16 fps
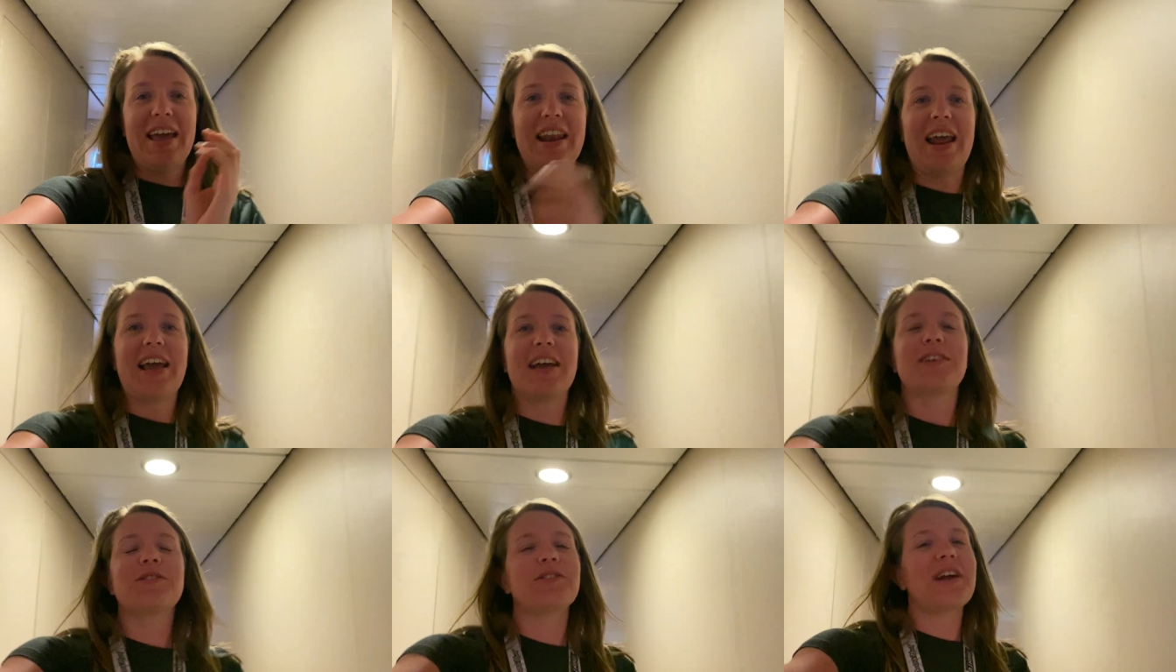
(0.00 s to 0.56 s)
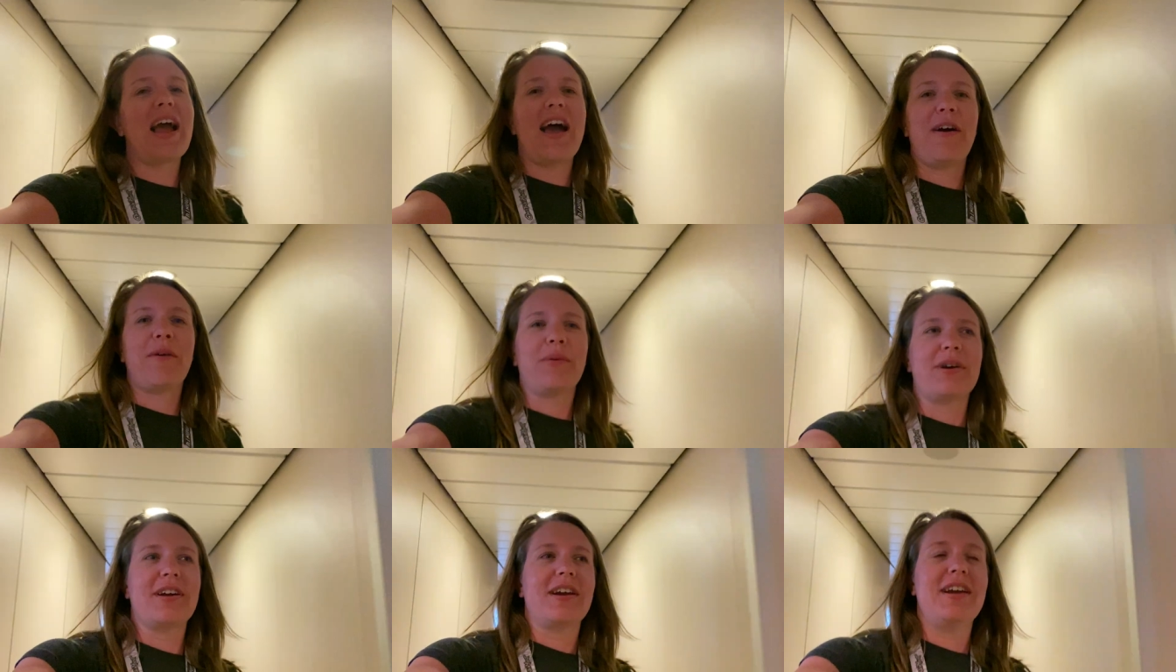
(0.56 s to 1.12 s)
an extra
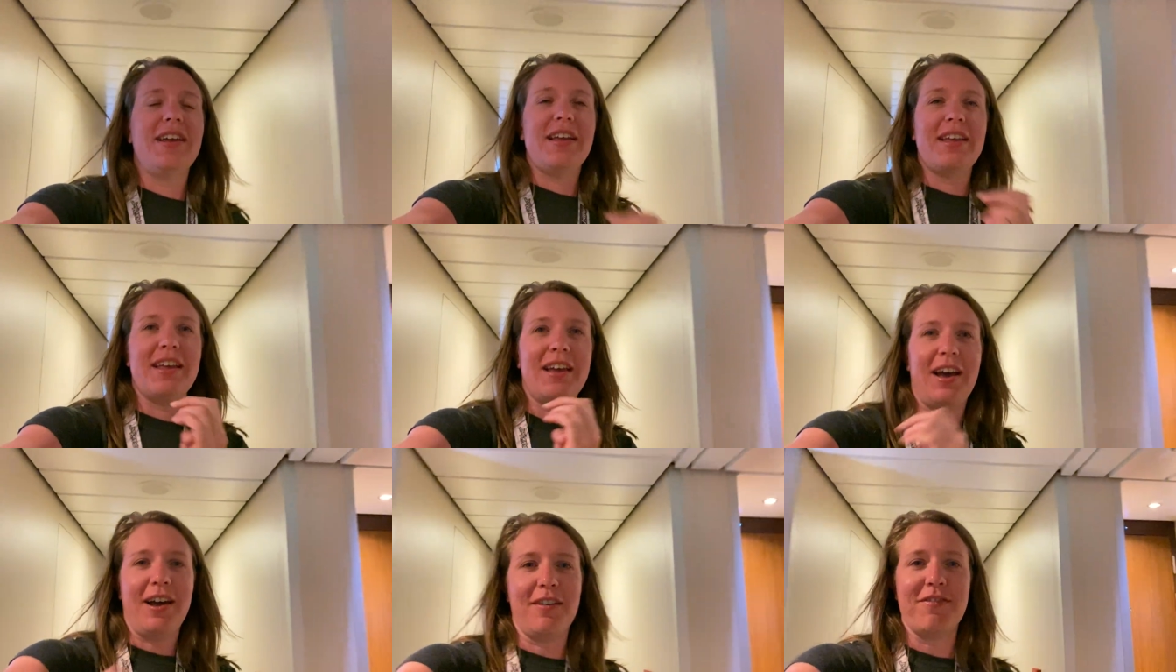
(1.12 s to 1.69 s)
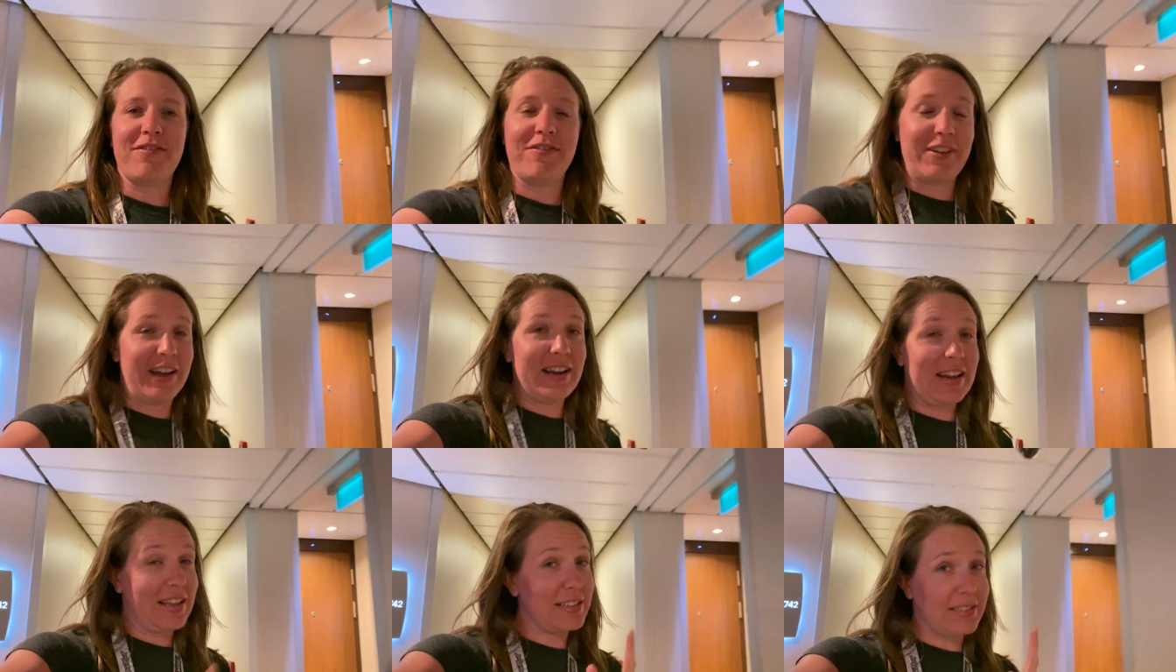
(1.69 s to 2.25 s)
hour of
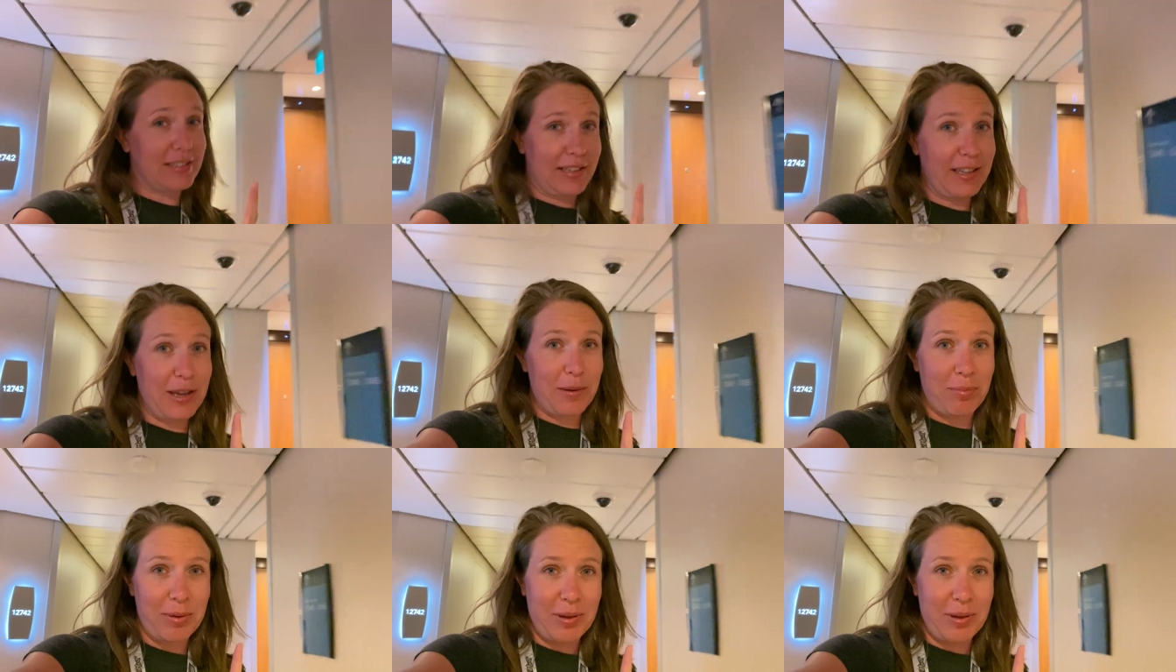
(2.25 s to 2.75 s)
fun and sleep